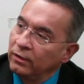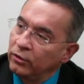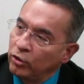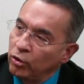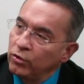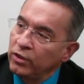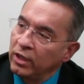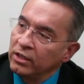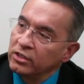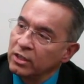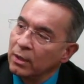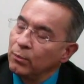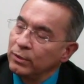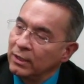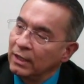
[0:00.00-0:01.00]
Certain things
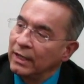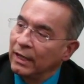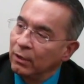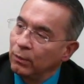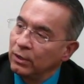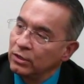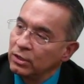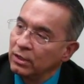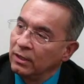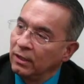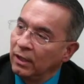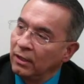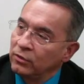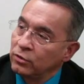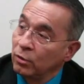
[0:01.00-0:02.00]
come with the language,
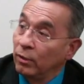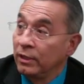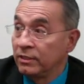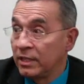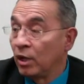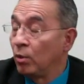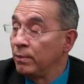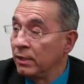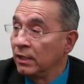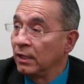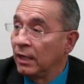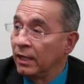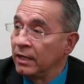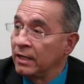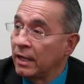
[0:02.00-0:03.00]
and so it's helped me a
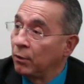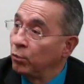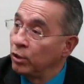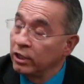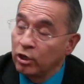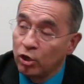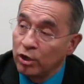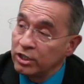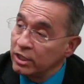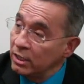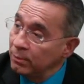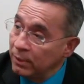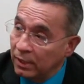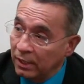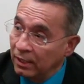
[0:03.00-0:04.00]
lot. And I would encourage
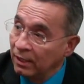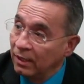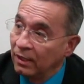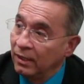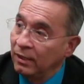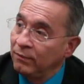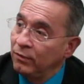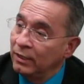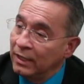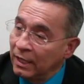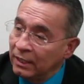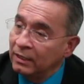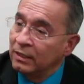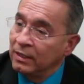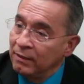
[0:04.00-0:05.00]
anybody, if
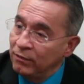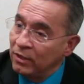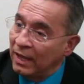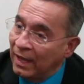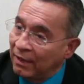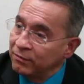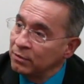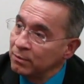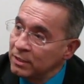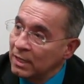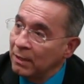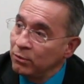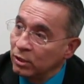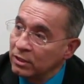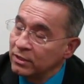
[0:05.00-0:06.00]
you have some
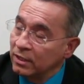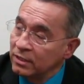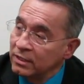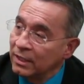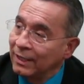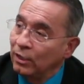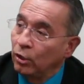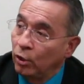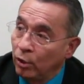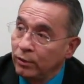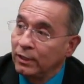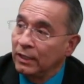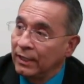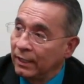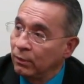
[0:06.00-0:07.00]
time you can set aside, learn
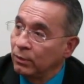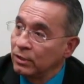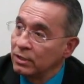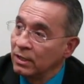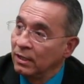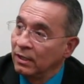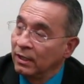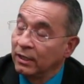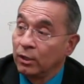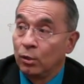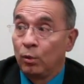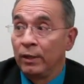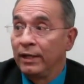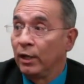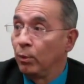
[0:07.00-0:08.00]
the language. It can
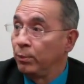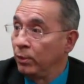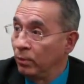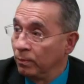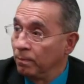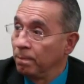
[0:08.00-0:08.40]
only help you.